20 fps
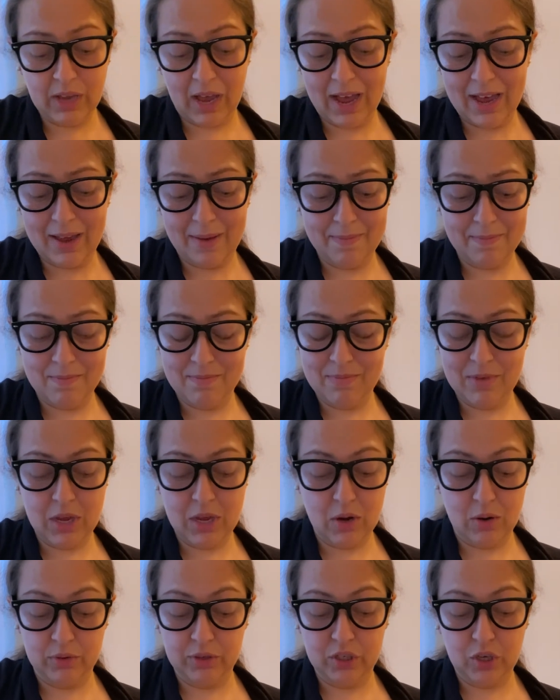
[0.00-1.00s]
I,
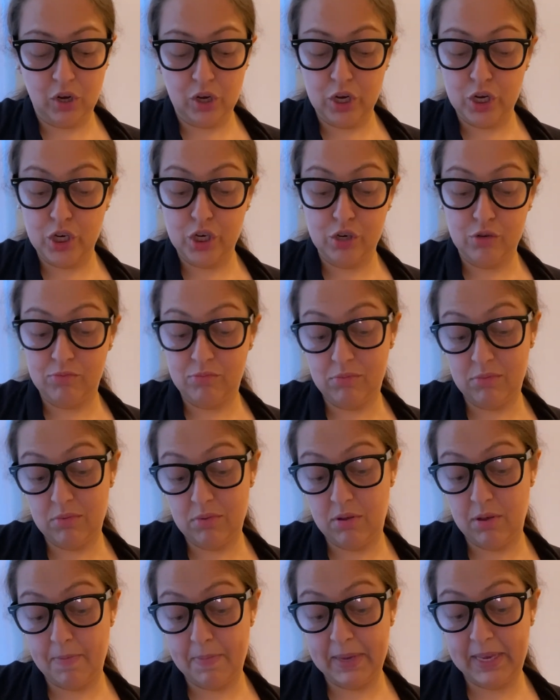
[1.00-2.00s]
started
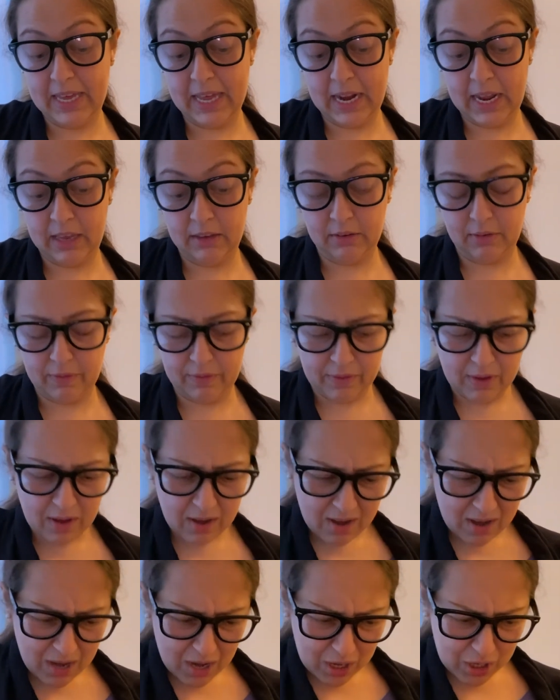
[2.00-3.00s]
the beginnings of
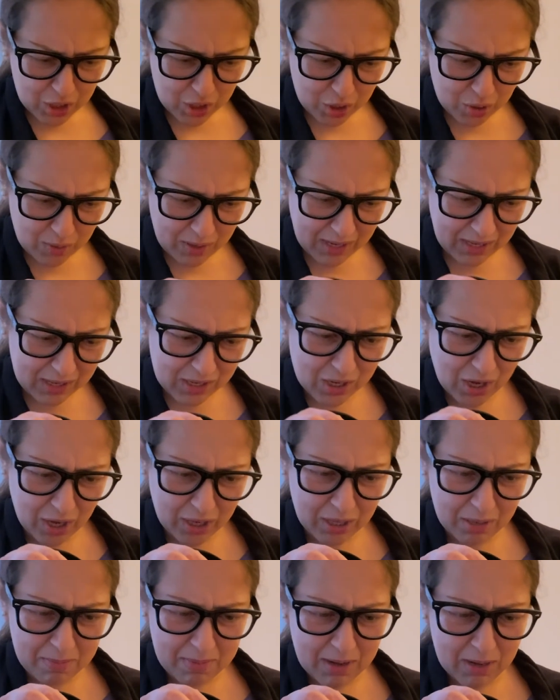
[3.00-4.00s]
shooting a
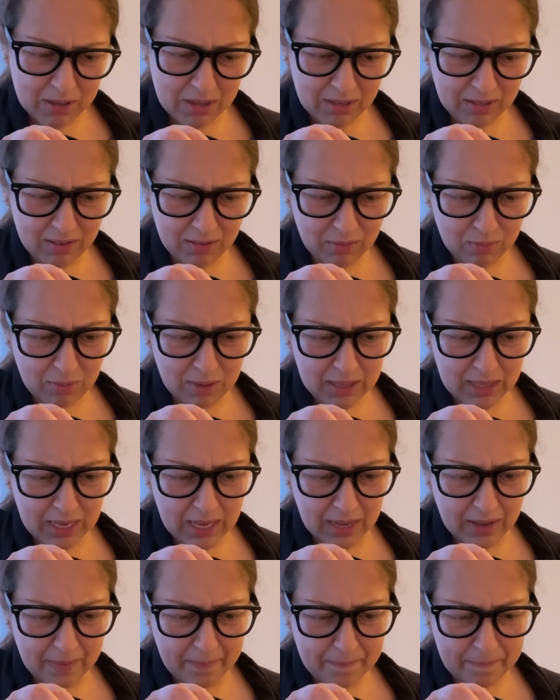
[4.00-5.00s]
document. This is
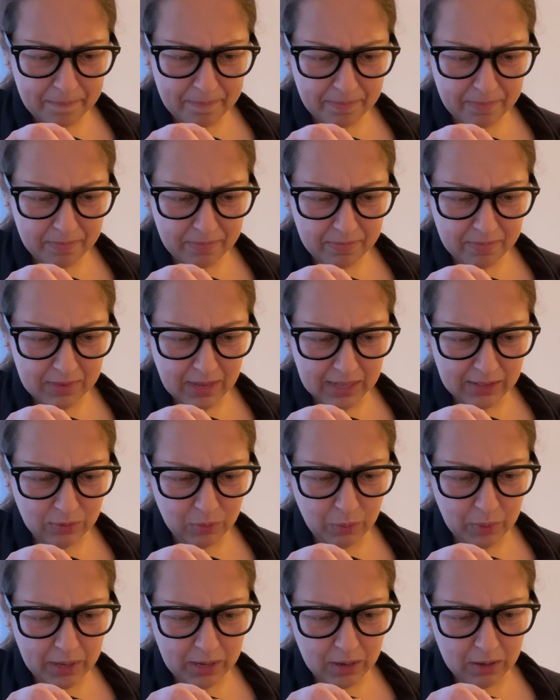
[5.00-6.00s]
really,
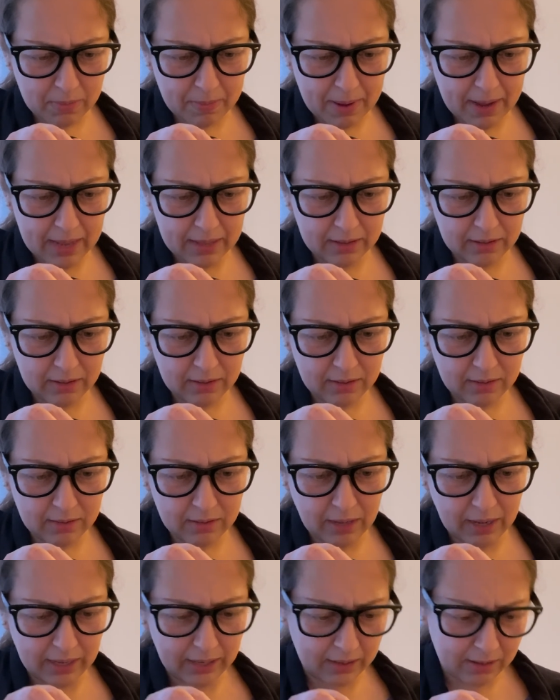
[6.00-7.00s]
that's weird, man. This is
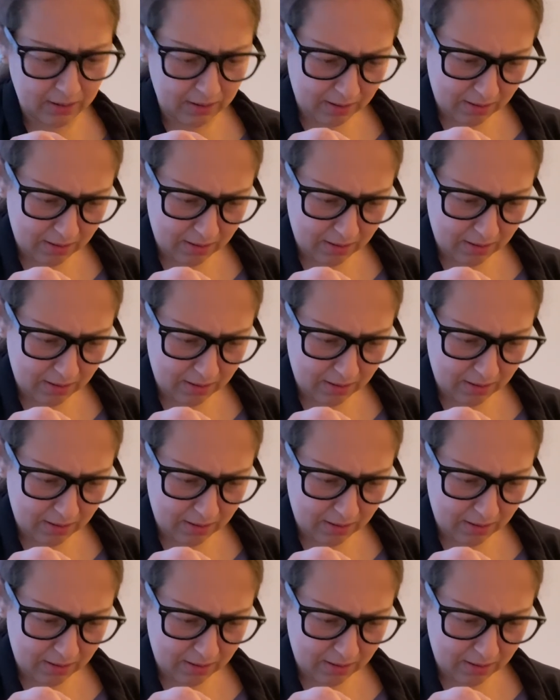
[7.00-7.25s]
like,